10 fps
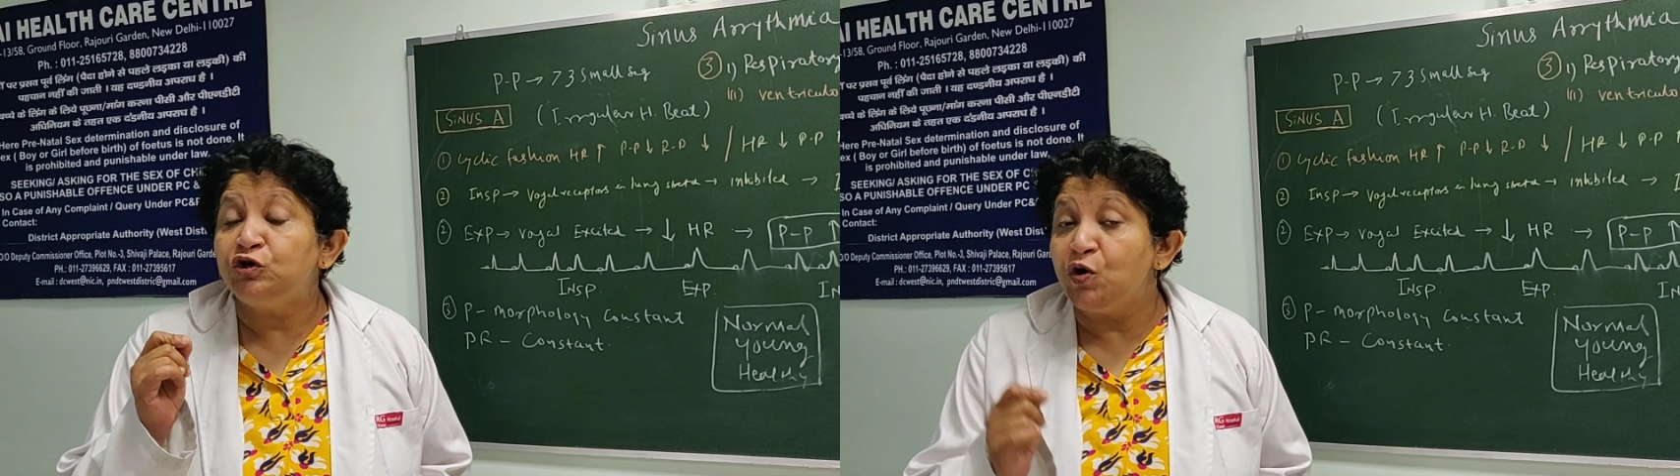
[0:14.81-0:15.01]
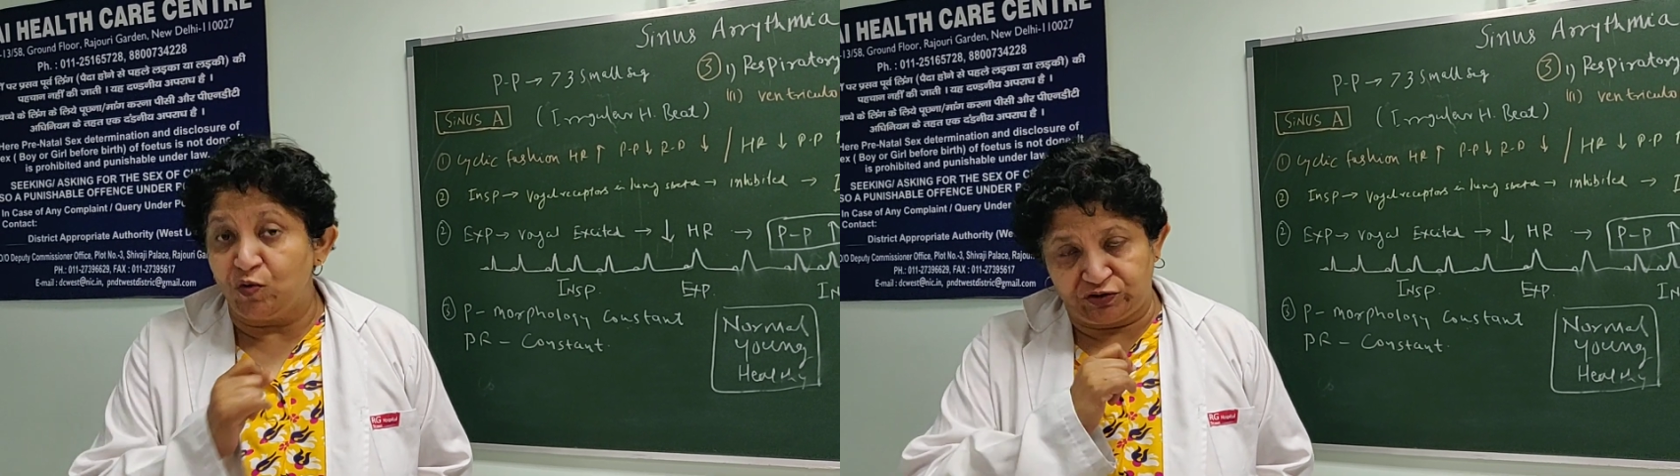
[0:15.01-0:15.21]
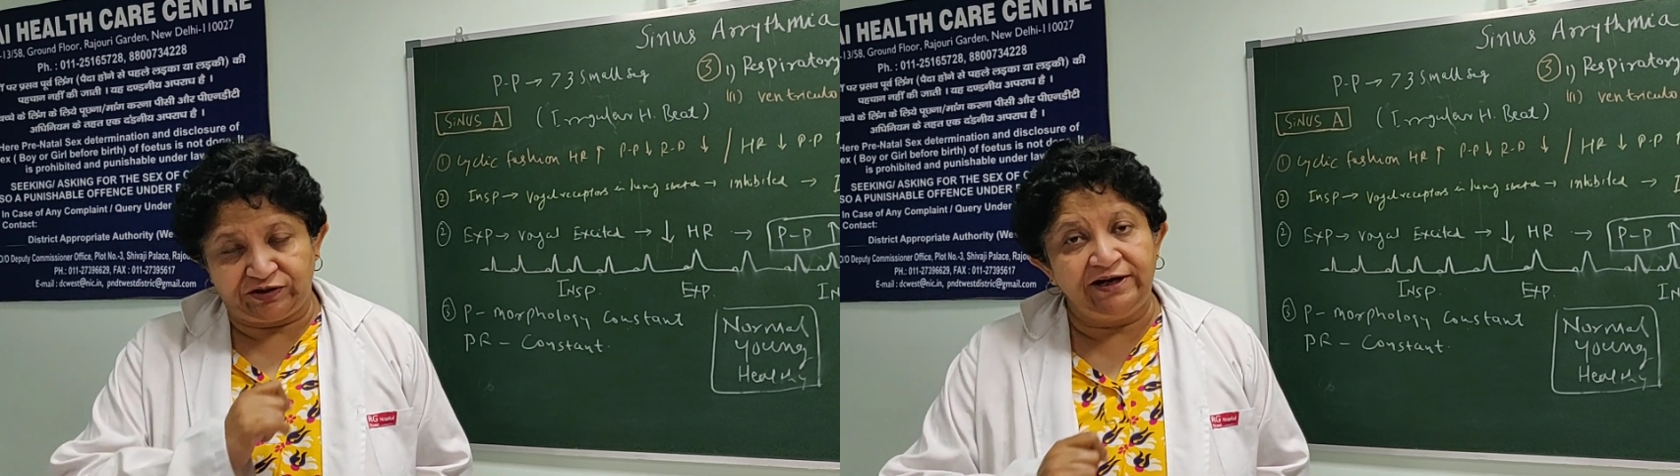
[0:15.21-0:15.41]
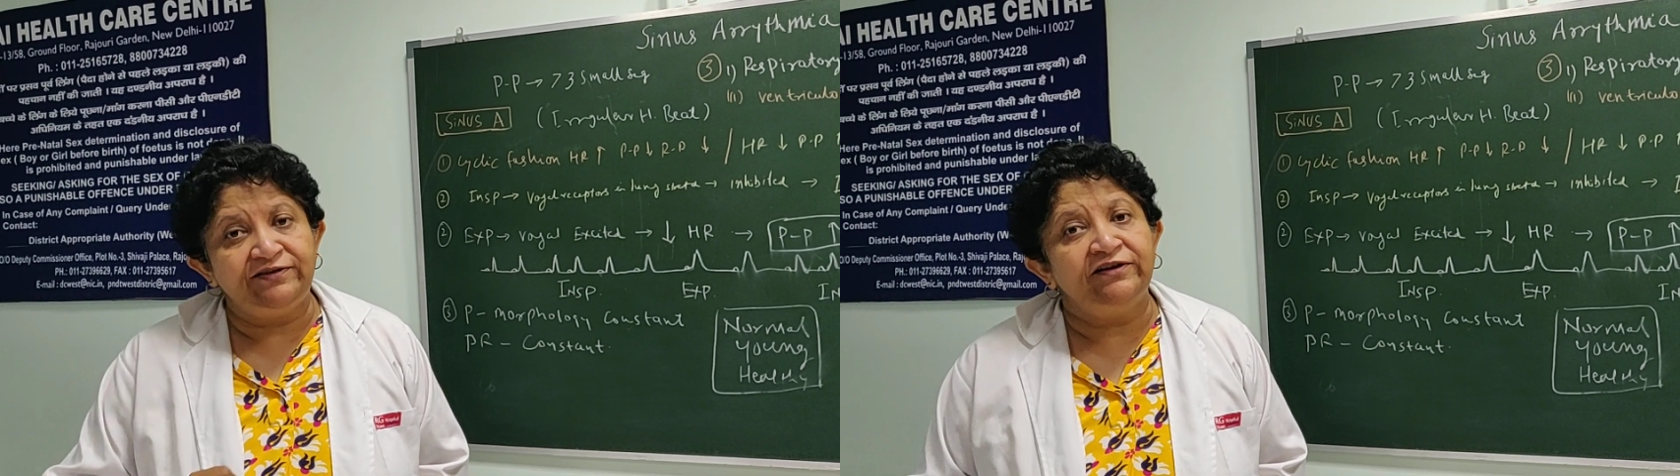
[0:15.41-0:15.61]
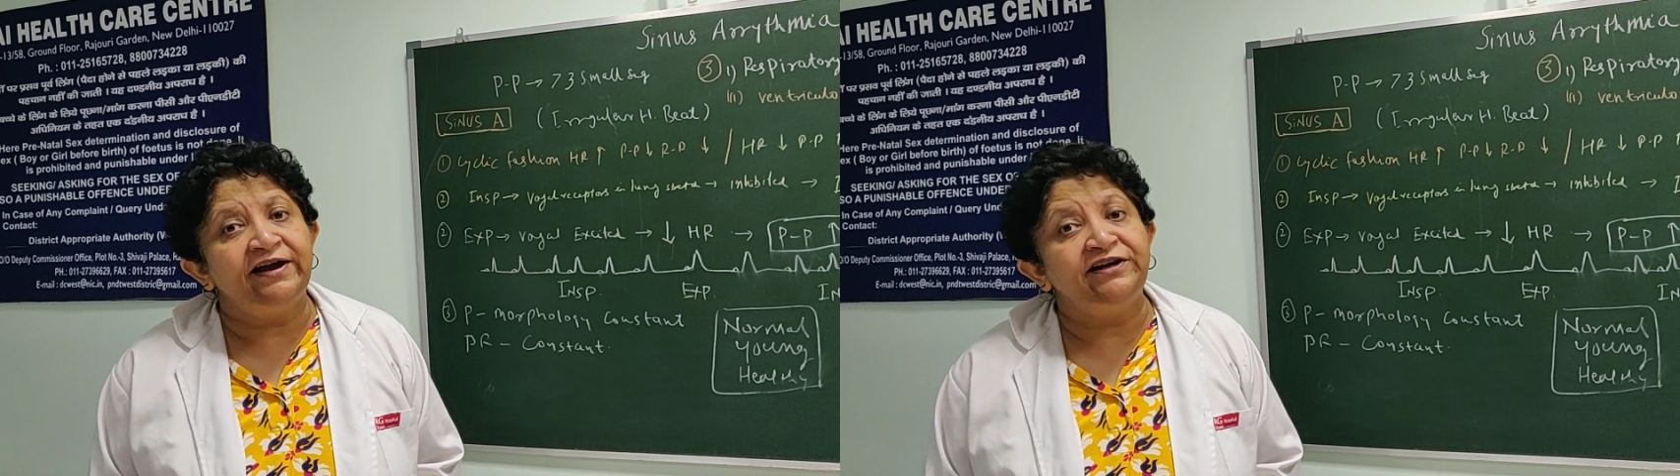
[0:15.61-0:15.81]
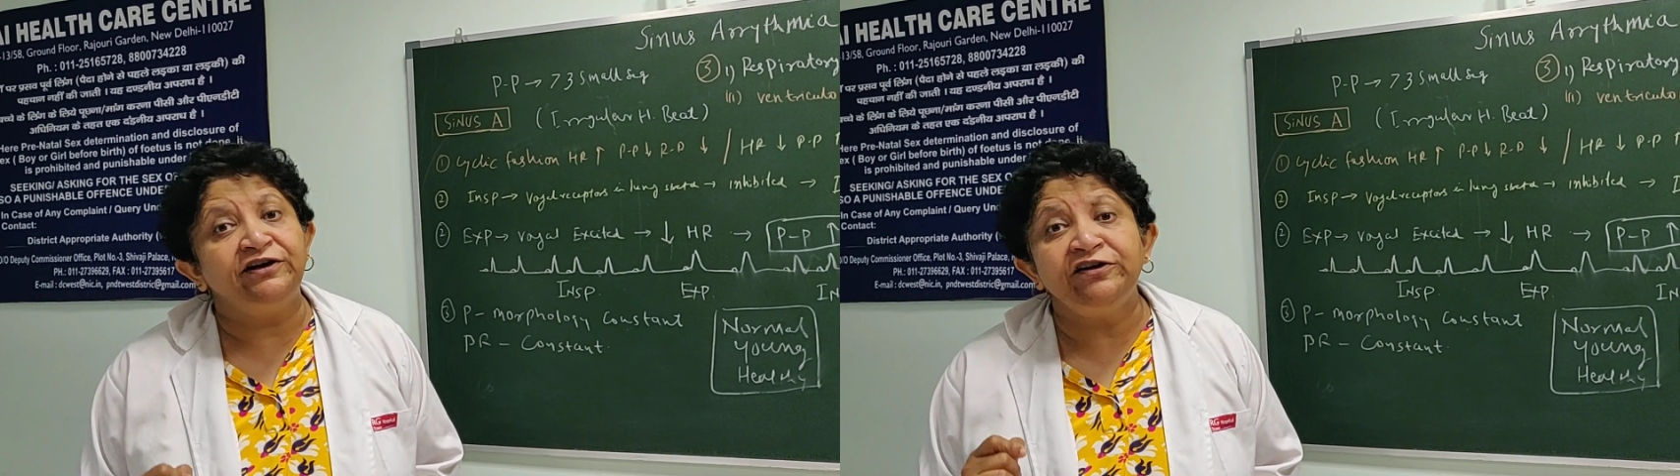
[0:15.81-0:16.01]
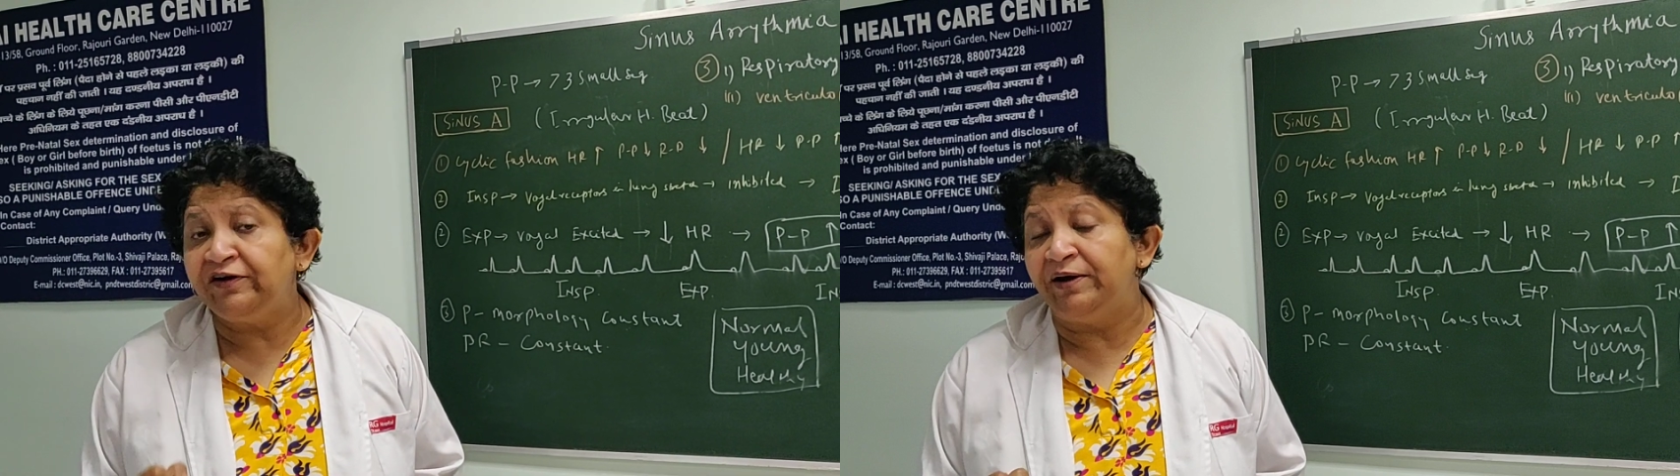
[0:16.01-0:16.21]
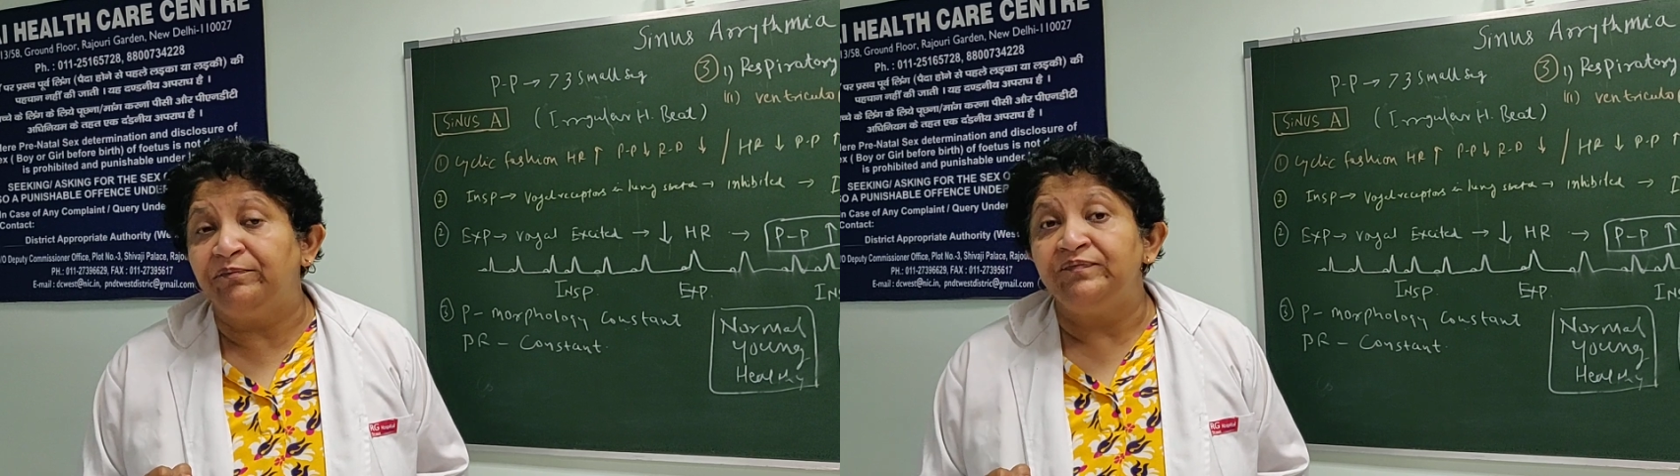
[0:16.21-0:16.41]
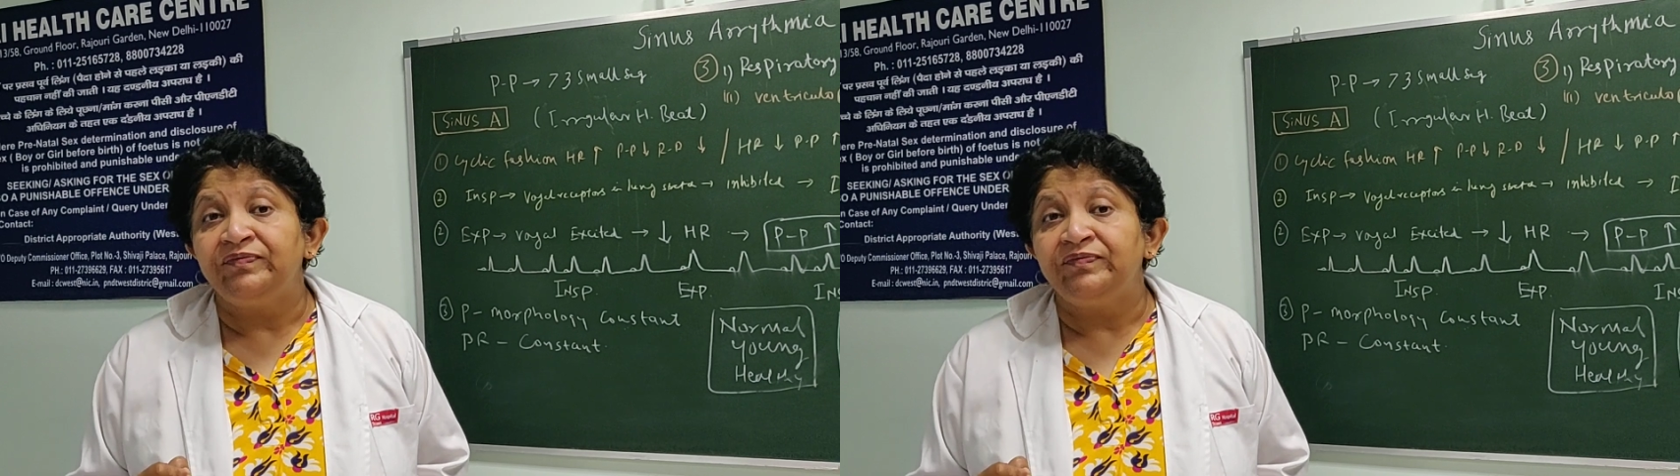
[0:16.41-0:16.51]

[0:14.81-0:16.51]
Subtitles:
node in the right atrium.